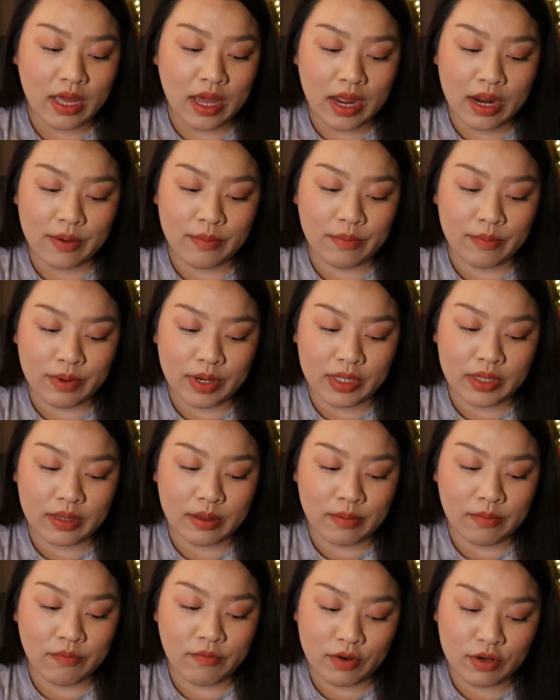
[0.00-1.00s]
I ranked
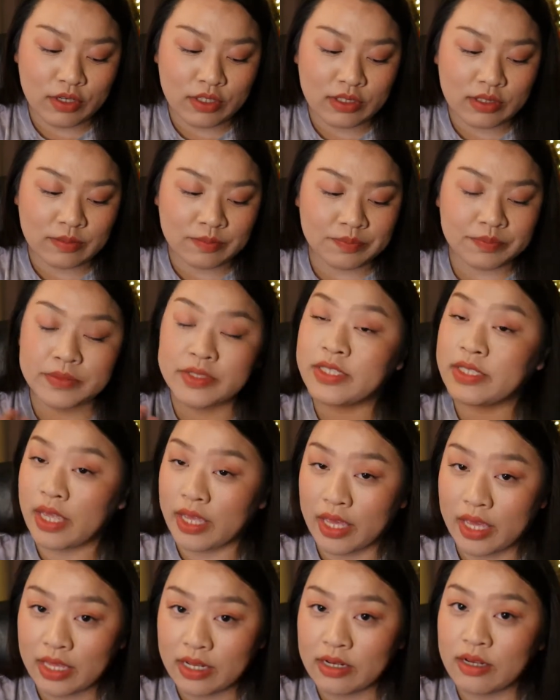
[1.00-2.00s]
them 1st.
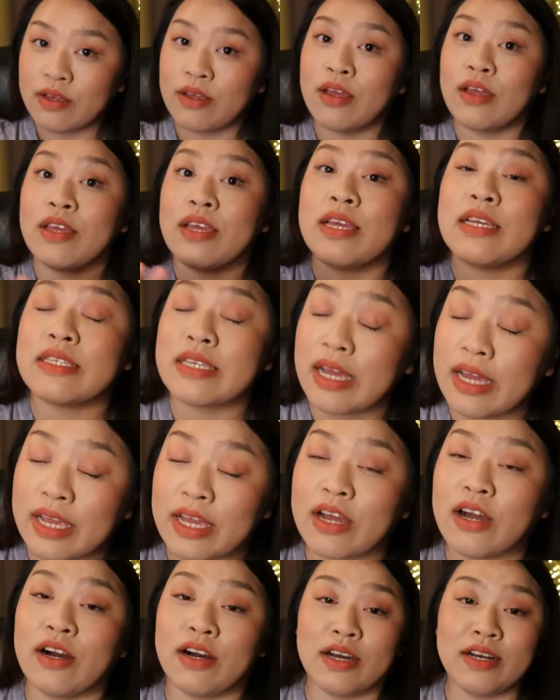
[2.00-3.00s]
2nd is
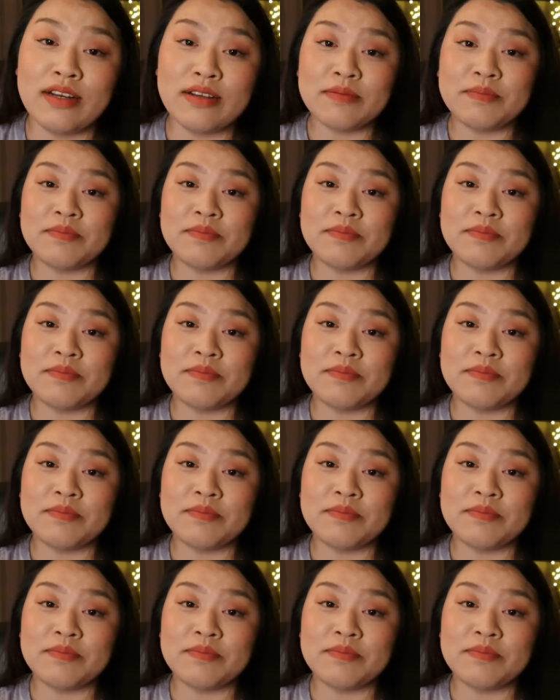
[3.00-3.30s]
iKON.